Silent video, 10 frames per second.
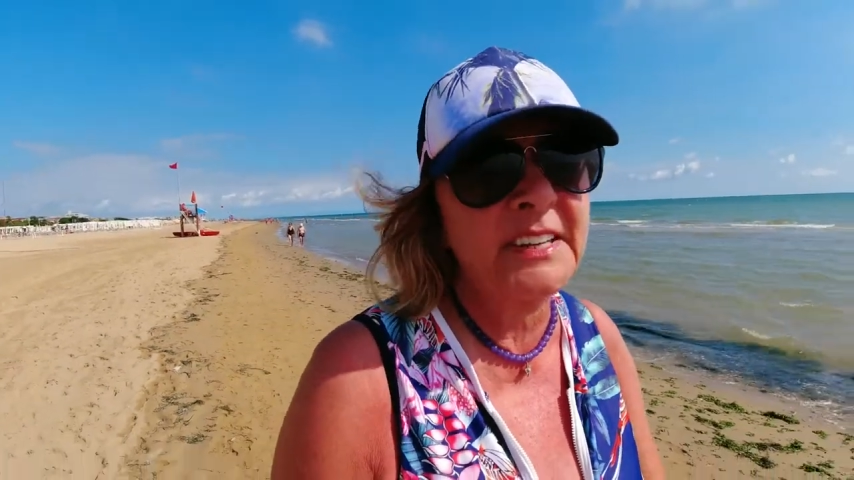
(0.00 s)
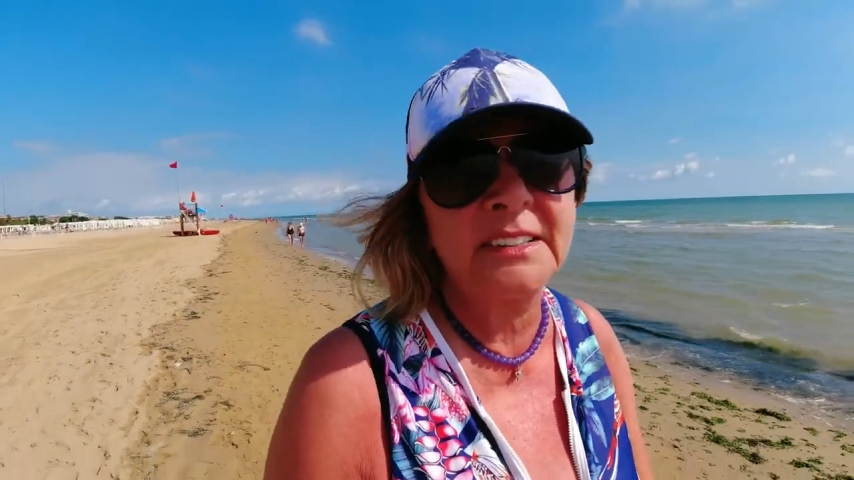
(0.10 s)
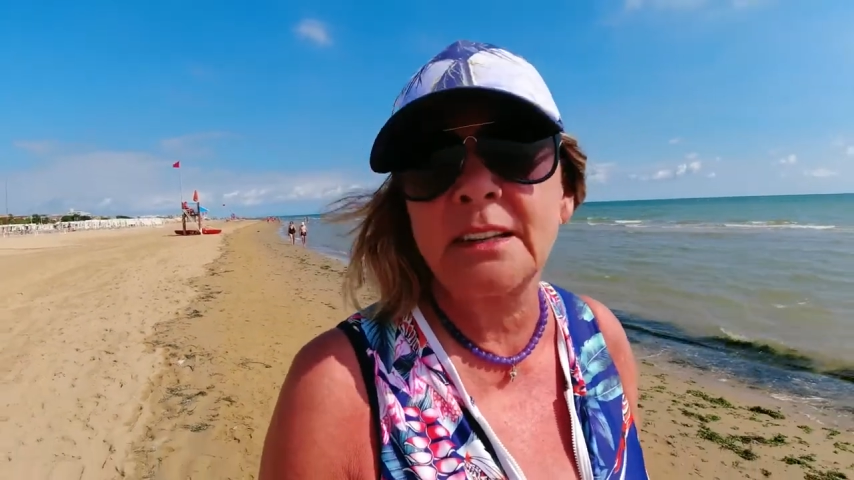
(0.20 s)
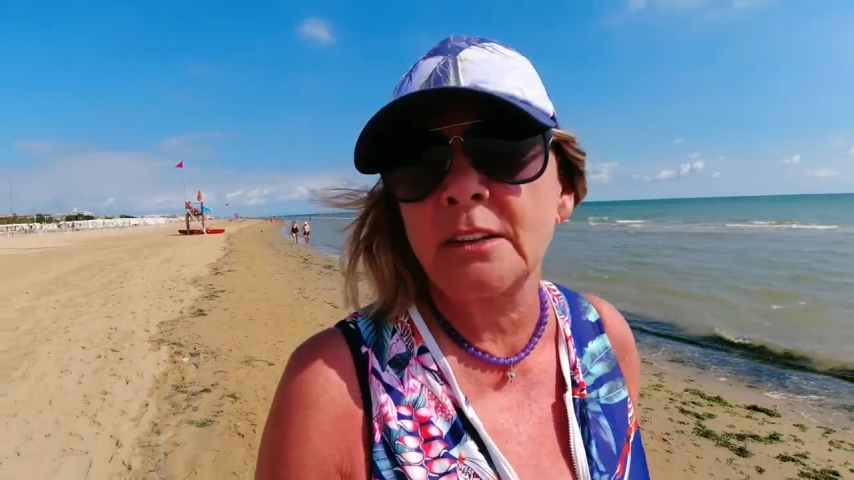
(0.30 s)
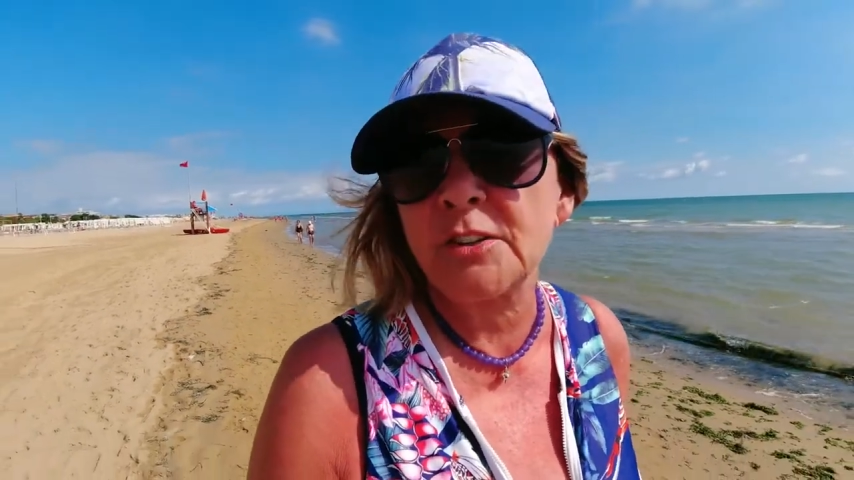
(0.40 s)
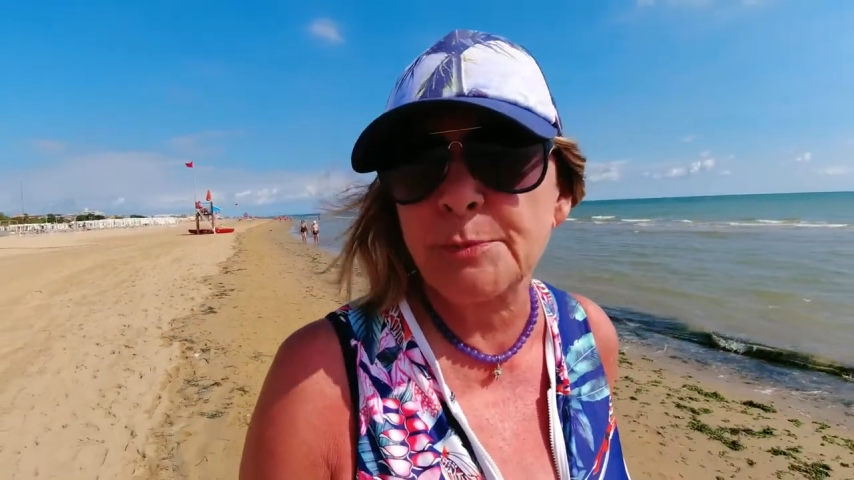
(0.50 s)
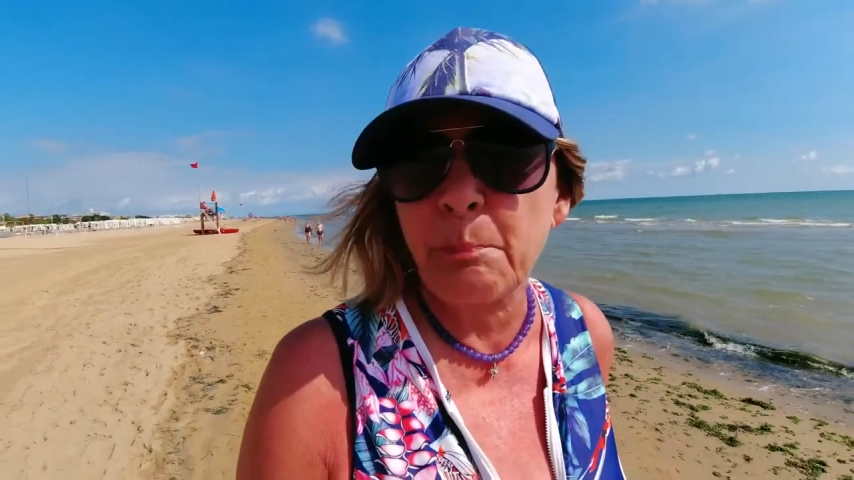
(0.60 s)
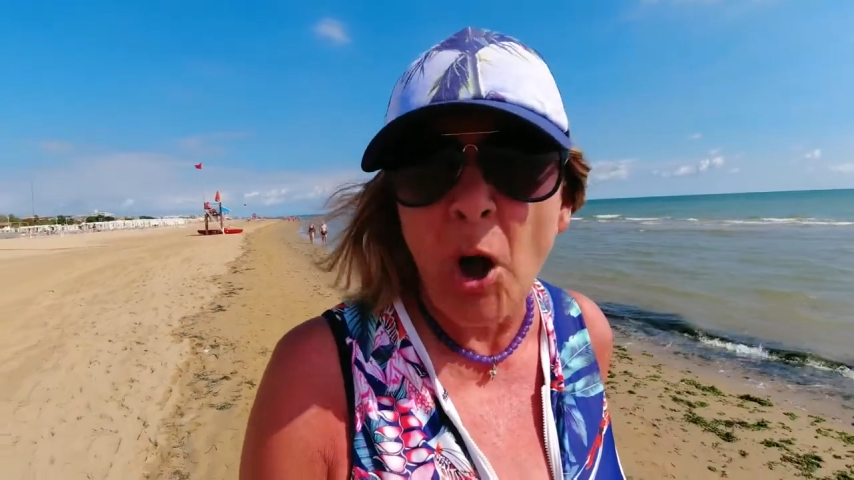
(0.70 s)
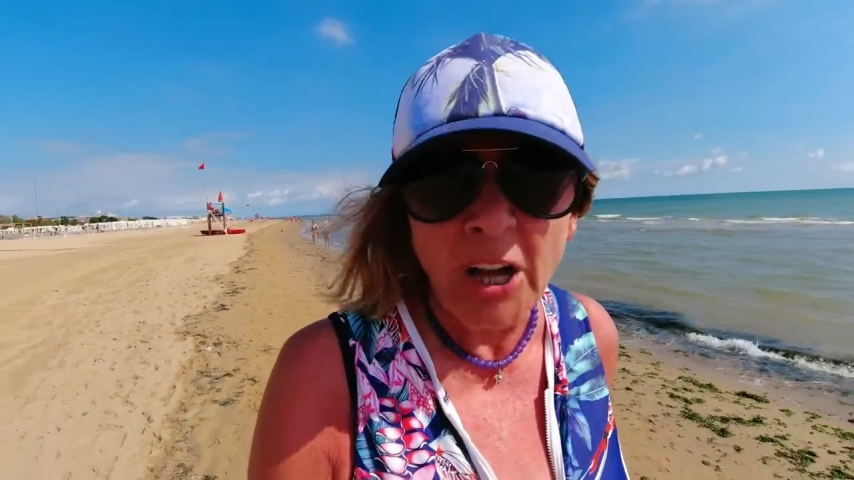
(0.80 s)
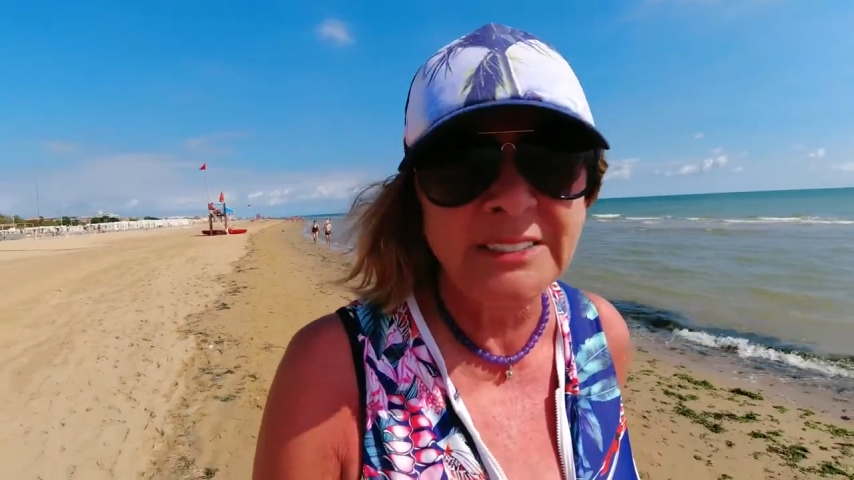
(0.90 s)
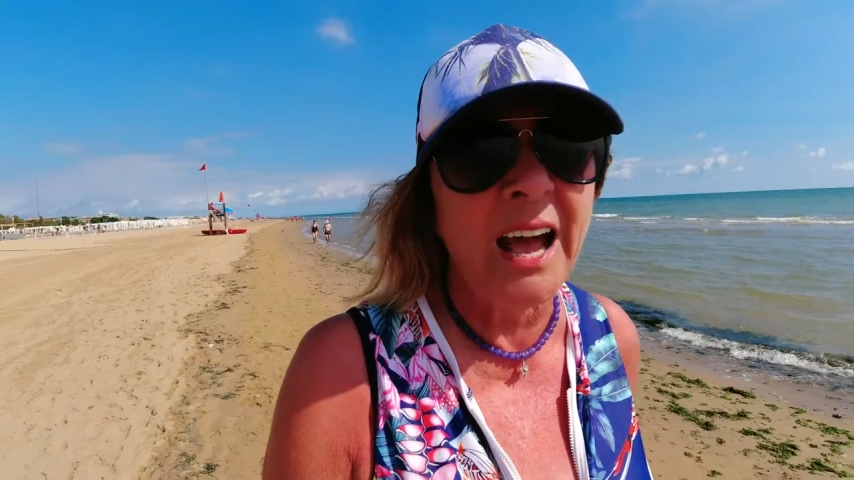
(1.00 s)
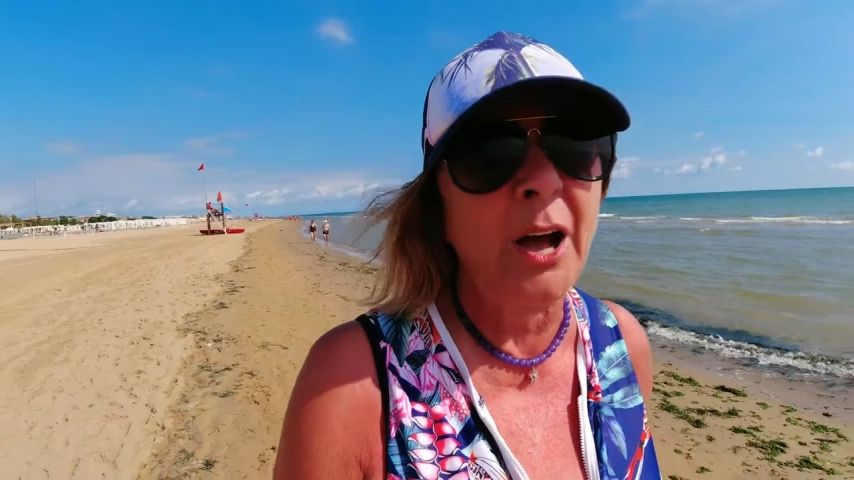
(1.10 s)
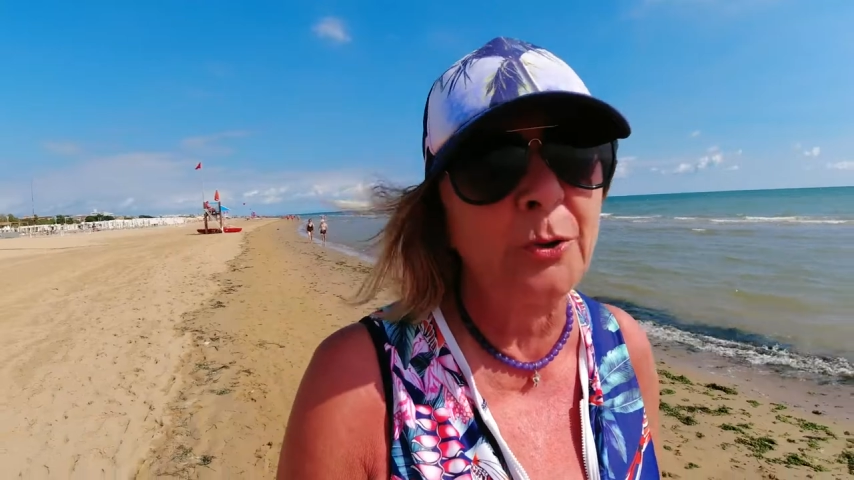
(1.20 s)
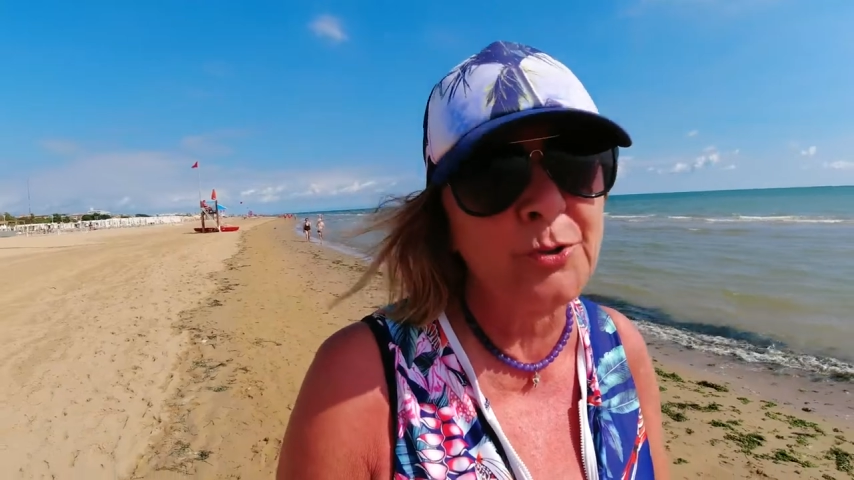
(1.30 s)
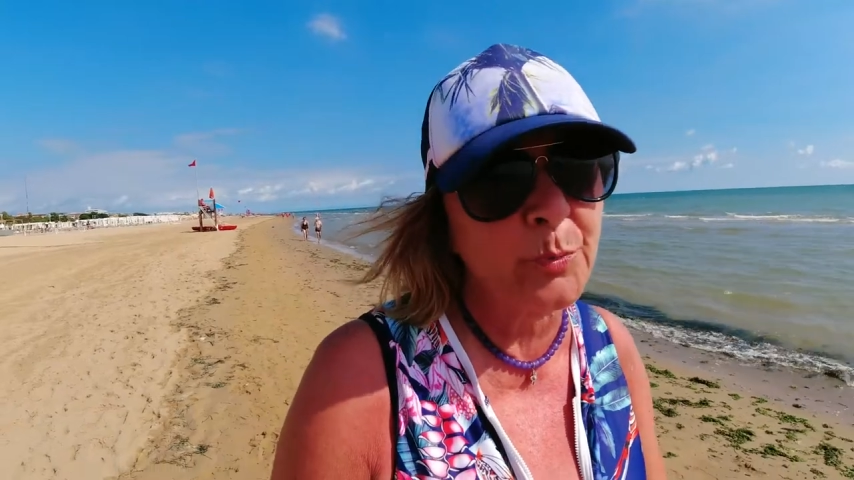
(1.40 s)
visit spa
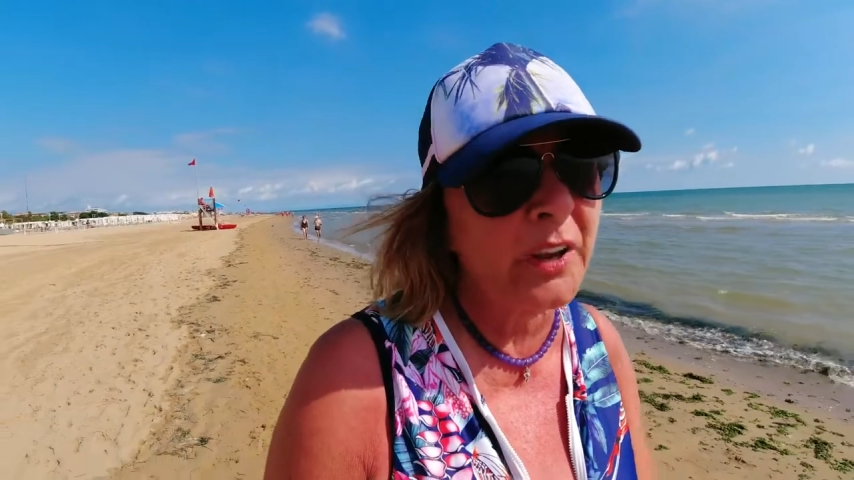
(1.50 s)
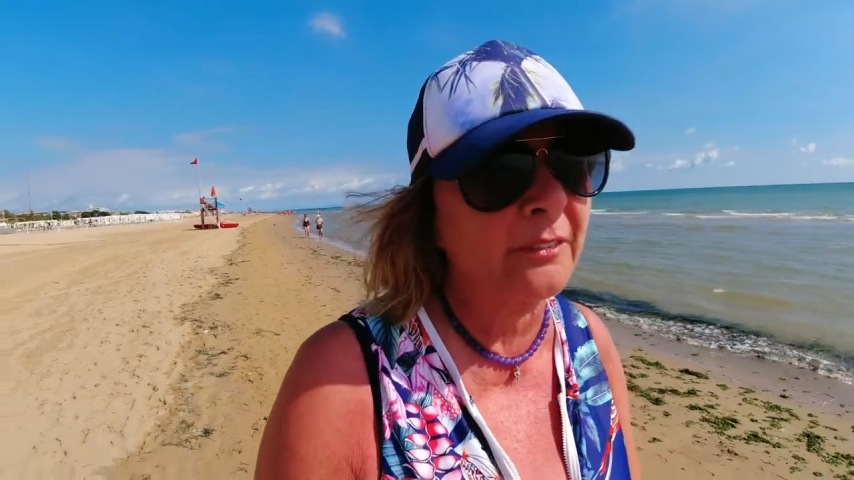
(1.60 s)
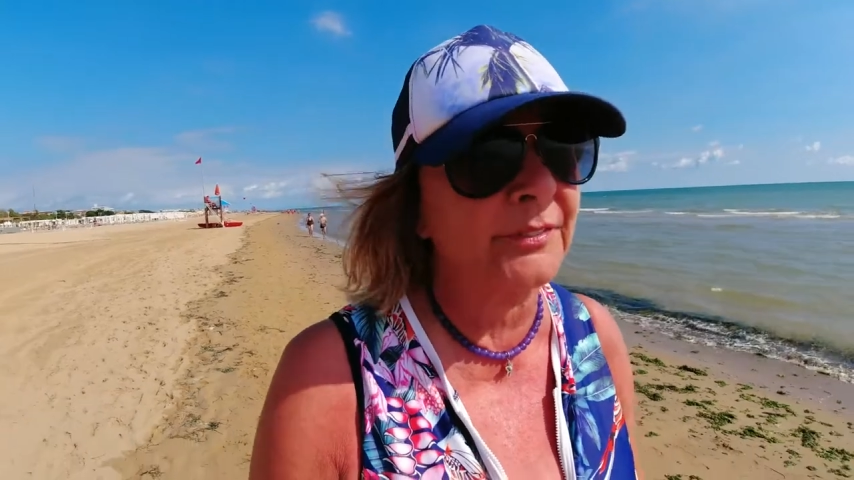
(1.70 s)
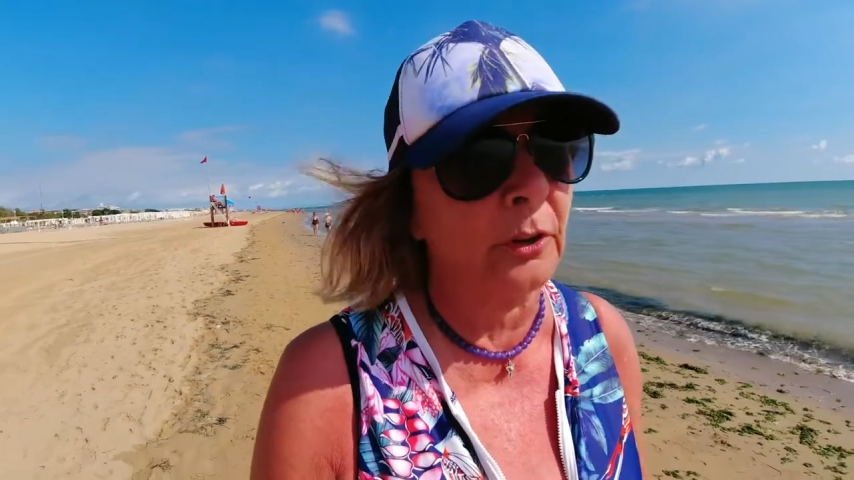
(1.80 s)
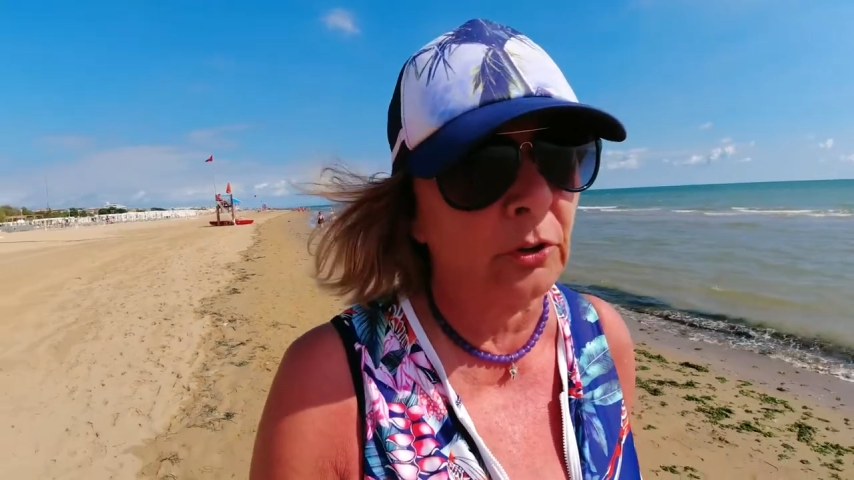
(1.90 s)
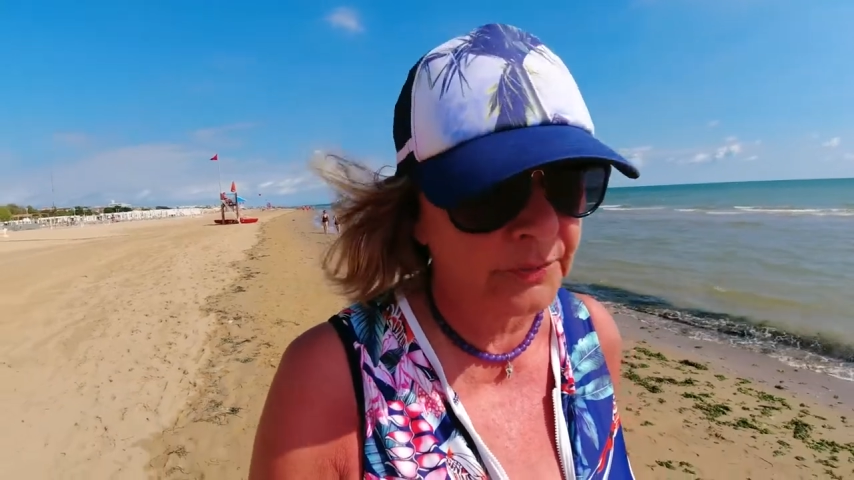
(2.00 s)
towns. We have